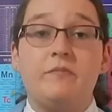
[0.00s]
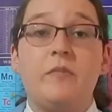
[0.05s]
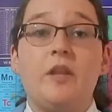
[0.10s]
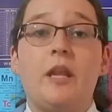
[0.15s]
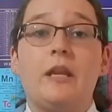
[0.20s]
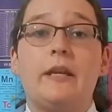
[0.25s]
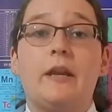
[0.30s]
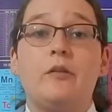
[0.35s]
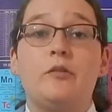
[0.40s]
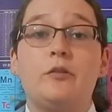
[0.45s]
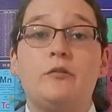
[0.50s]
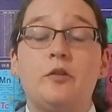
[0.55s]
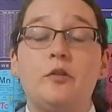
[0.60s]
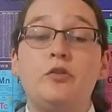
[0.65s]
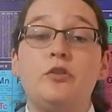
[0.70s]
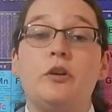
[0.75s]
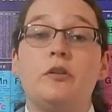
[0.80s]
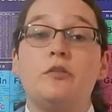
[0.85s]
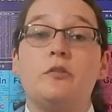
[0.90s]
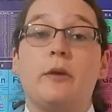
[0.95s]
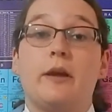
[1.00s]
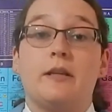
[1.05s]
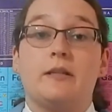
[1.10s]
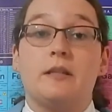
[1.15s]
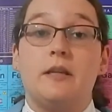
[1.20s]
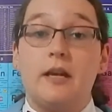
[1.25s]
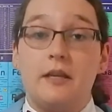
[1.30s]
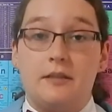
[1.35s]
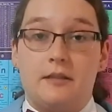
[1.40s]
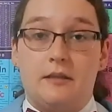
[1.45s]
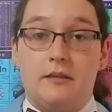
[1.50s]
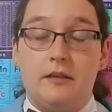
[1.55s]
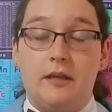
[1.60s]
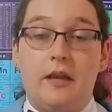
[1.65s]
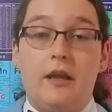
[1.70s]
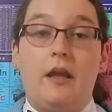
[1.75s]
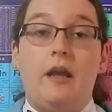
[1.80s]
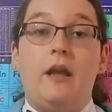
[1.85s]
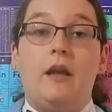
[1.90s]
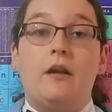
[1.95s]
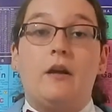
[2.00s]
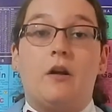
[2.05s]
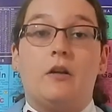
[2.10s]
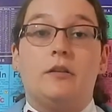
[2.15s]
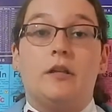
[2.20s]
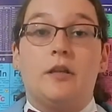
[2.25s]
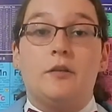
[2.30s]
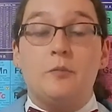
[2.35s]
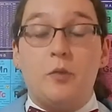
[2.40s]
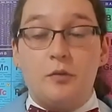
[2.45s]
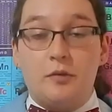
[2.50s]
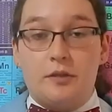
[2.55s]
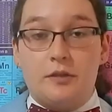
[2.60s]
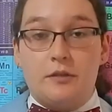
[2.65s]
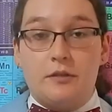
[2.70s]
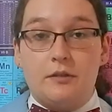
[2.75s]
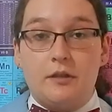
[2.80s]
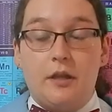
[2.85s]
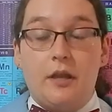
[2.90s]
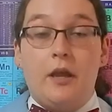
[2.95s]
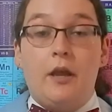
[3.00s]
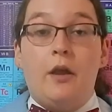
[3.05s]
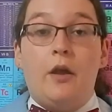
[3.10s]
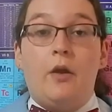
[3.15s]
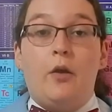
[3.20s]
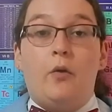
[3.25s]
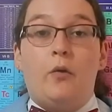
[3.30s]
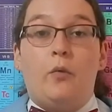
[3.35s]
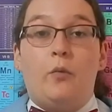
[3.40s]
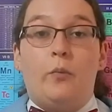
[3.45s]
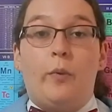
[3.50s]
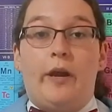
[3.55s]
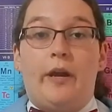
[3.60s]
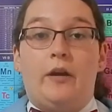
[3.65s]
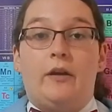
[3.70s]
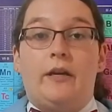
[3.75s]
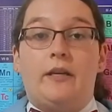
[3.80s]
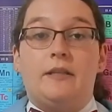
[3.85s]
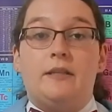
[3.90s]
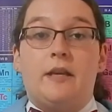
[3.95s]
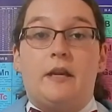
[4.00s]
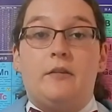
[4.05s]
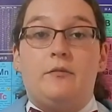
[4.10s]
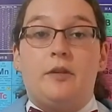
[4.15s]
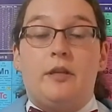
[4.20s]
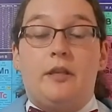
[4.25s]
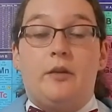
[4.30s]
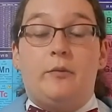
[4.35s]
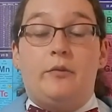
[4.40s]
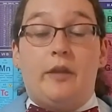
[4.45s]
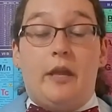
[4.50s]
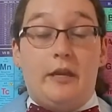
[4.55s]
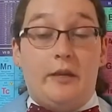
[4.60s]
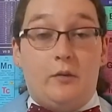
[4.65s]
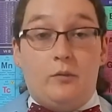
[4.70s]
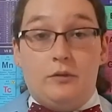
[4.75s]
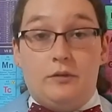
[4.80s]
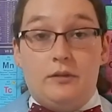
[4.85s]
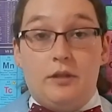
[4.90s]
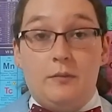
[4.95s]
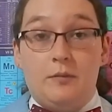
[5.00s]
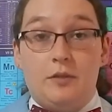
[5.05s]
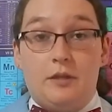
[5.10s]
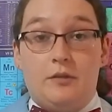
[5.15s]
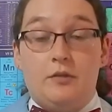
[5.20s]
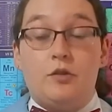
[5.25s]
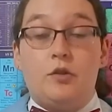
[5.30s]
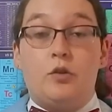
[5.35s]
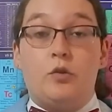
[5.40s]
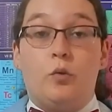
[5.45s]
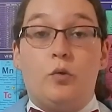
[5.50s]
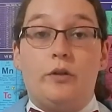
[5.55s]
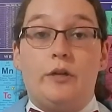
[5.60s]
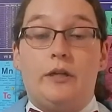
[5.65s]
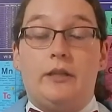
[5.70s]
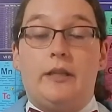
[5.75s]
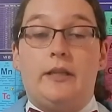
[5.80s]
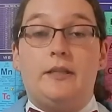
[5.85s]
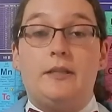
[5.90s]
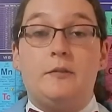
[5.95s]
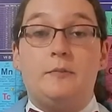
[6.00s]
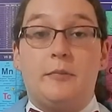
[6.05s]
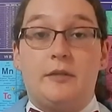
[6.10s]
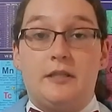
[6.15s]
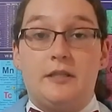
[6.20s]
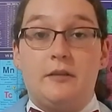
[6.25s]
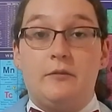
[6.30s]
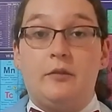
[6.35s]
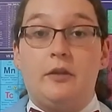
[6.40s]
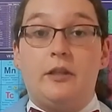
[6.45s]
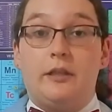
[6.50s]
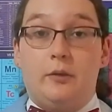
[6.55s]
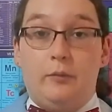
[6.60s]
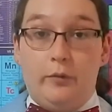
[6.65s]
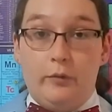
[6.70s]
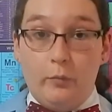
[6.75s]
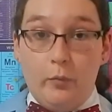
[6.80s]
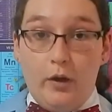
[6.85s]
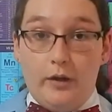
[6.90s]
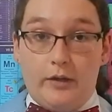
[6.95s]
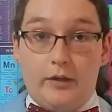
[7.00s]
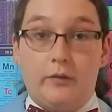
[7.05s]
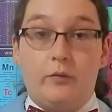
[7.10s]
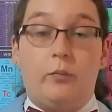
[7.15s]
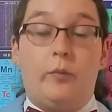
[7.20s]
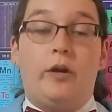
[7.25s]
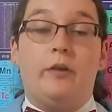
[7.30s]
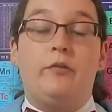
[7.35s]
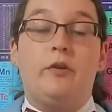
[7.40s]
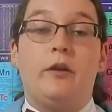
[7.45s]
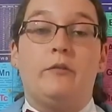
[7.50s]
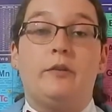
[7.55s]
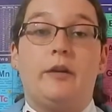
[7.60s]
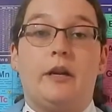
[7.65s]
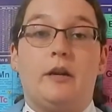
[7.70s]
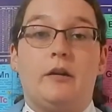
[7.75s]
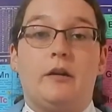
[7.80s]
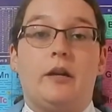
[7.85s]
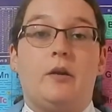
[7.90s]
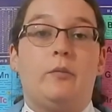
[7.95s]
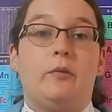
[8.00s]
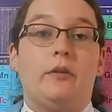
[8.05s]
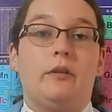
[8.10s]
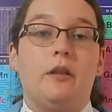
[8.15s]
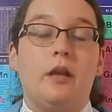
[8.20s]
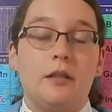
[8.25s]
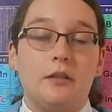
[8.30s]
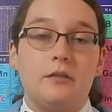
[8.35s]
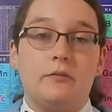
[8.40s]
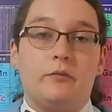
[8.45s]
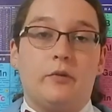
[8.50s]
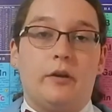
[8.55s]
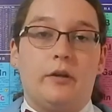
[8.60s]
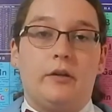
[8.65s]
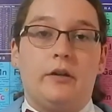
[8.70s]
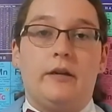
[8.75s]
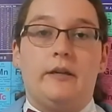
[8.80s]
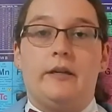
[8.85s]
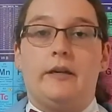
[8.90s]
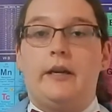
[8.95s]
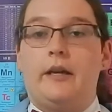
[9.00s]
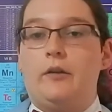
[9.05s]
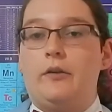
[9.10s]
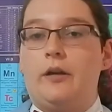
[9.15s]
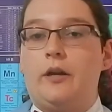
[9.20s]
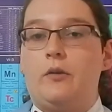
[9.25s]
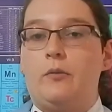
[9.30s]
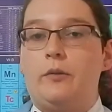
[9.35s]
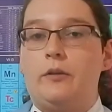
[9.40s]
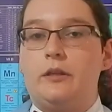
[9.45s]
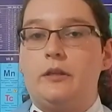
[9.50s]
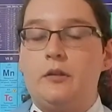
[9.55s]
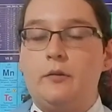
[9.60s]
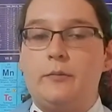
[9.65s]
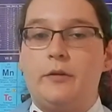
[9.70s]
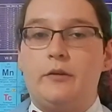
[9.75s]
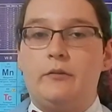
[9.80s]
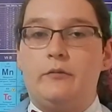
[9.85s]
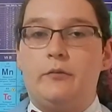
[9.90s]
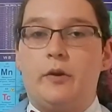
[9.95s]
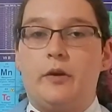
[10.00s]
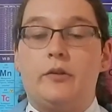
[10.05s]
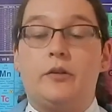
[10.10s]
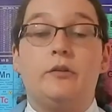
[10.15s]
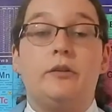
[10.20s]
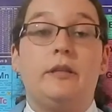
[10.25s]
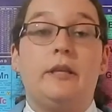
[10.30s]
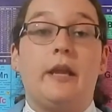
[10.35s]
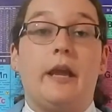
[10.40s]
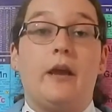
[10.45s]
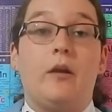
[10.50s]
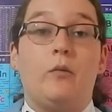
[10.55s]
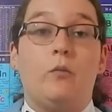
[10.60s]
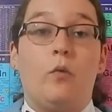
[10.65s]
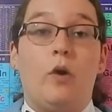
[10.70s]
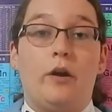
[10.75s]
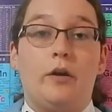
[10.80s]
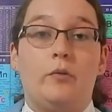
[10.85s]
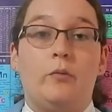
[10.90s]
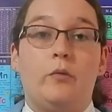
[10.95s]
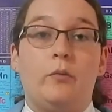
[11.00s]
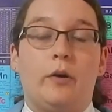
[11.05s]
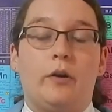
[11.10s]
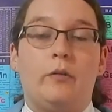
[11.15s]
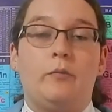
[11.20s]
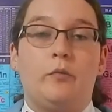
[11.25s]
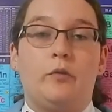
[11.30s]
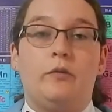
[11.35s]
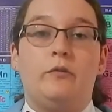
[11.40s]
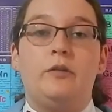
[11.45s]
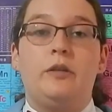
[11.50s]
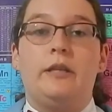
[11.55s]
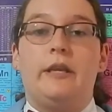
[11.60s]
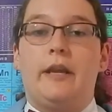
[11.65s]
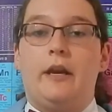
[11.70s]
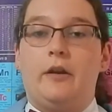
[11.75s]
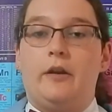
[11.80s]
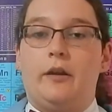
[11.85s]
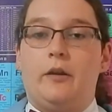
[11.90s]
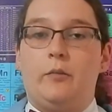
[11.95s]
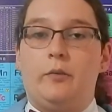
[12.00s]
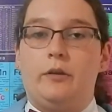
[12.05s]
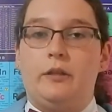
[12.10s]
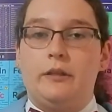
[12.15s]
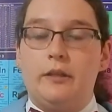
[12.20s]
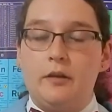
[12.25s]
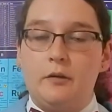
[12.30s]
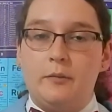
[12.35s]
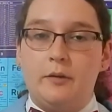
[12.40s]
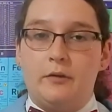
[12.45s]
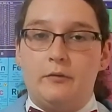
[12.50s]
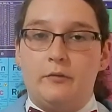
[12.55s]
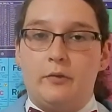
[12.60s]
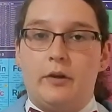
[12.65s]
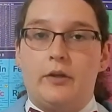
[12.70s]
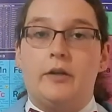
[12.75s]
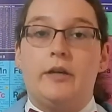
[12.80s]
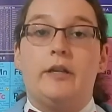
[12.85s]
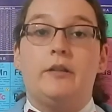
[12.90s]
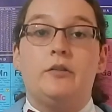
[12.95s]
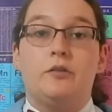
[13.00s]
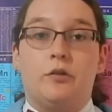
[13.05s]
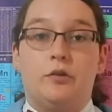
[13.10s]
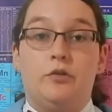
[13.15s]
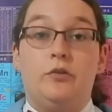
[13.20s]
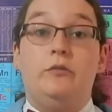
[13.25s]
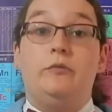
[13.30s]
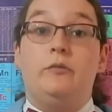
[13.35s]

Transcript: Now, diffusion also has a cousin, called osmosis, where instead of dealing with any old substance, you're dealing specifically with water, where if you have an area with lots of water and an area with a little bit of water, the water will want to move to the area with a little bit of water in search of,